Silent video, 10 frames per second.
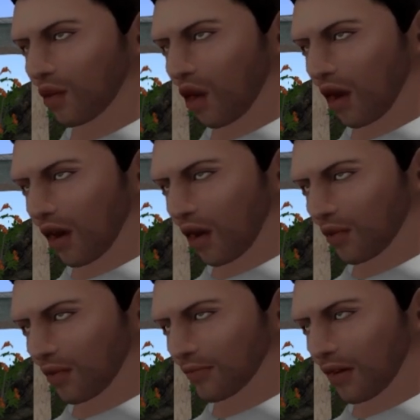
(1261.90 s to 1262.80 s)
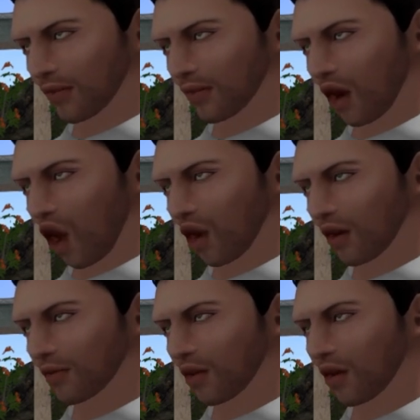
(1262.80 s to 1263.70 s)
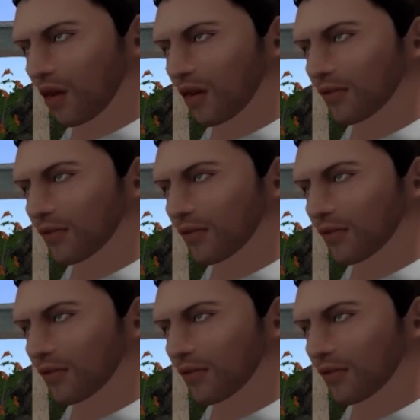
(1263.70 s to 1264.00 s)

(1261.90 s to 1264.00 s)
So it is important to see